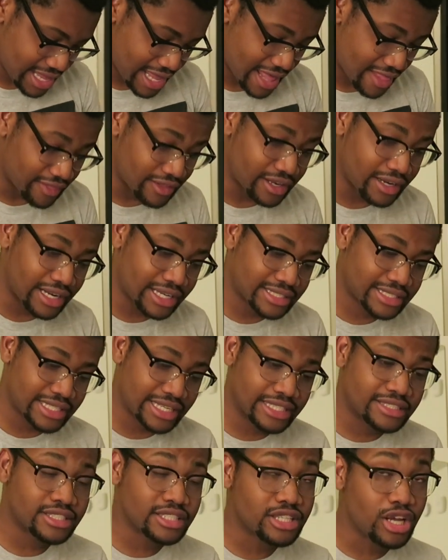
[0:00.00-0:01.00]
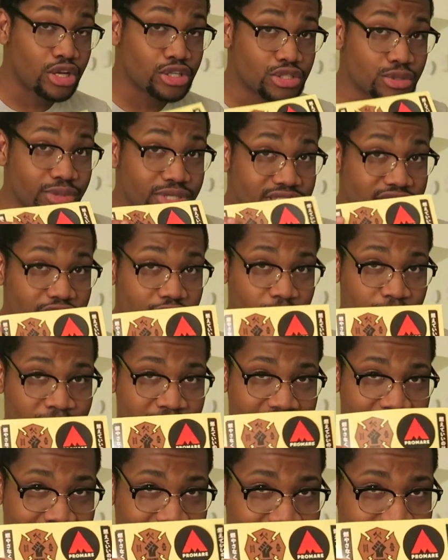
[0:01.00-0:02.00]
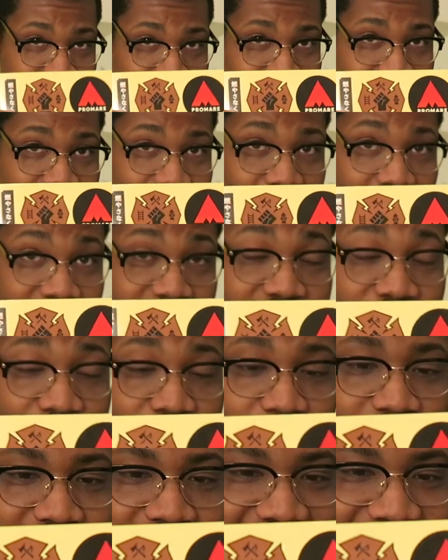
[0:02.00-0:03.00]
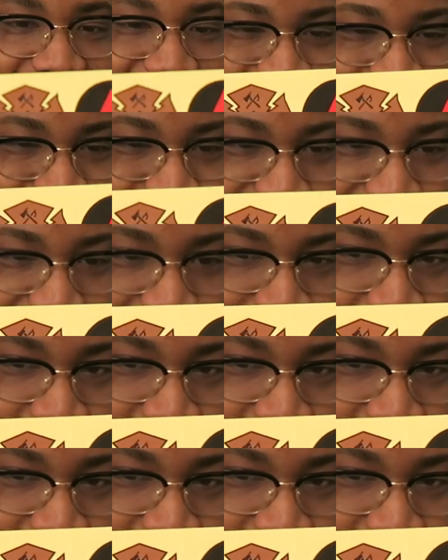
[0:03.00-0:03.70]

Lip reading: And then next thing is just also a sticker pack. They had lots of goodies at the Trigger